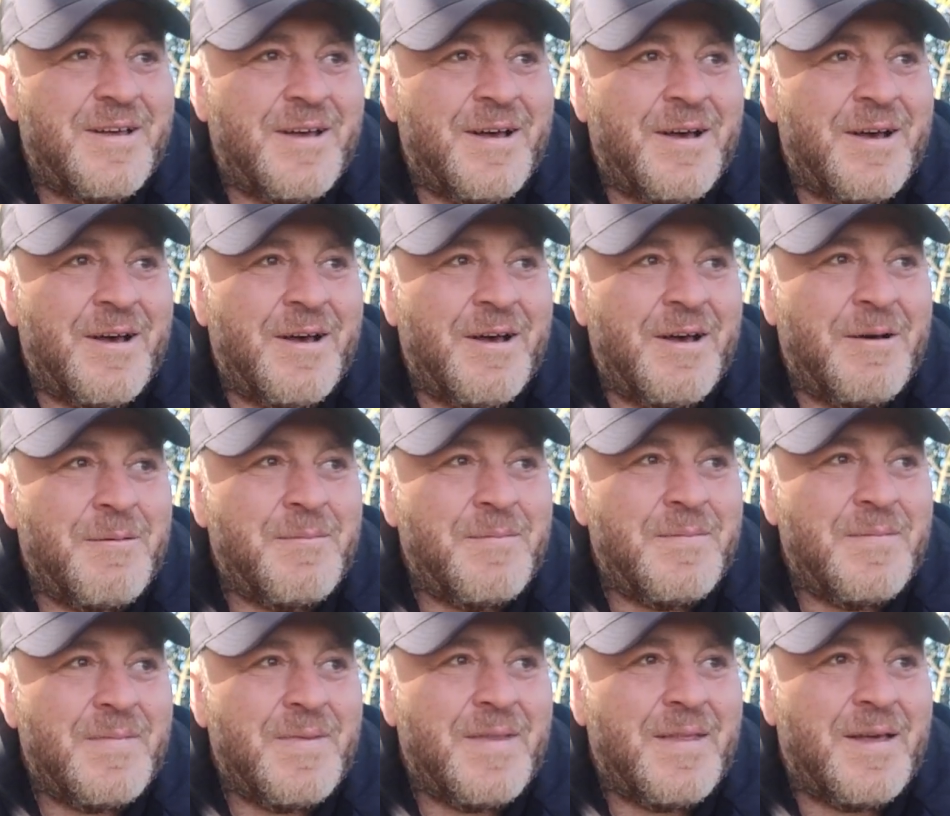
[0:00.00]

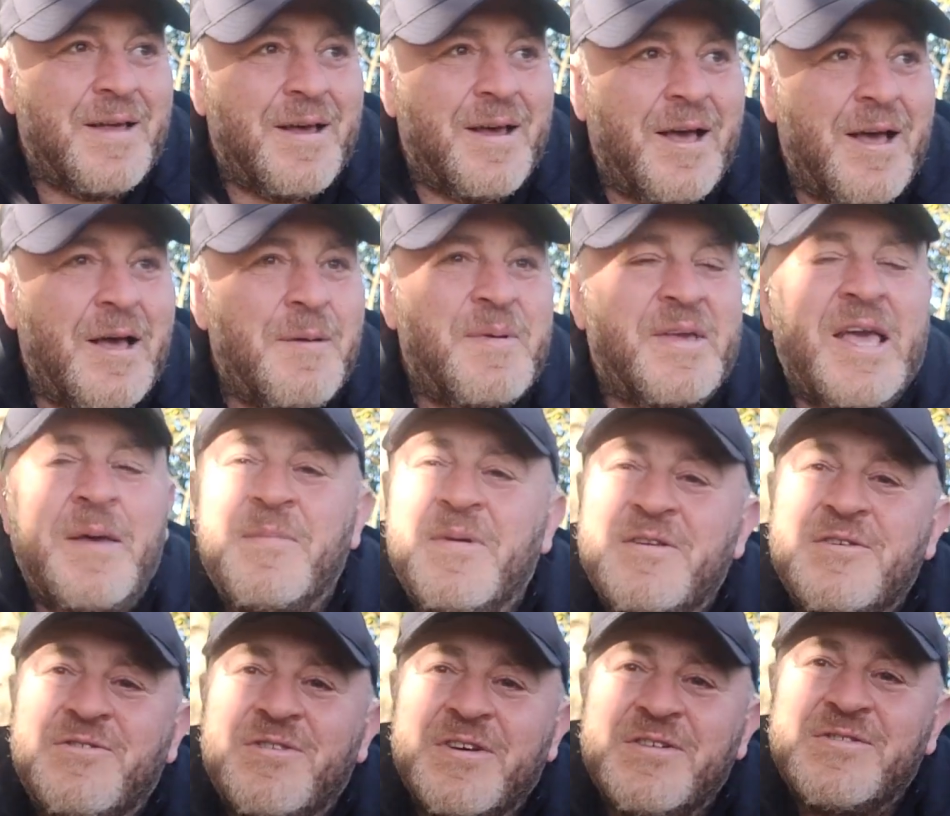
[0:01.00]
I became
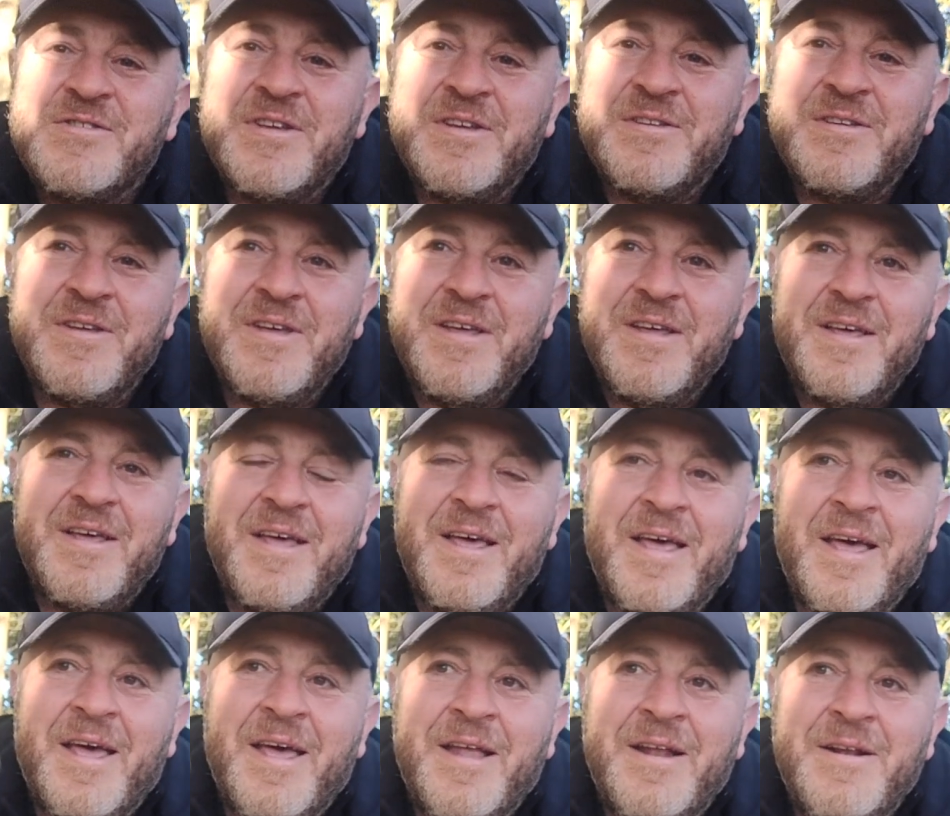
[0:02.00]
interested
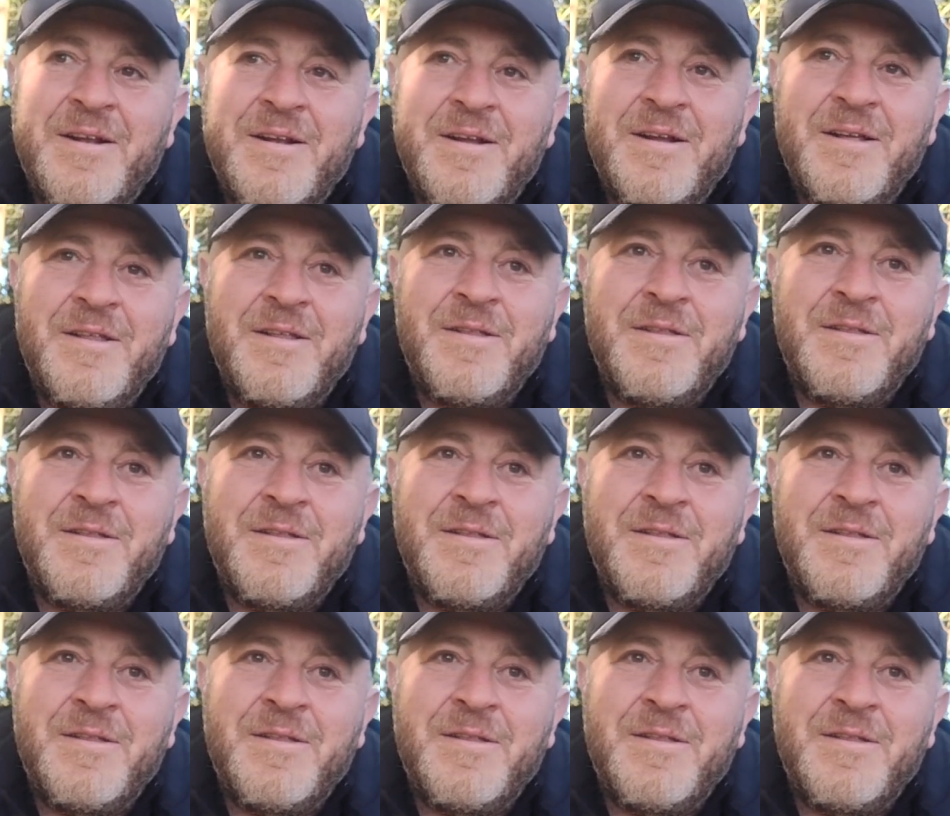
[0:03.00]
in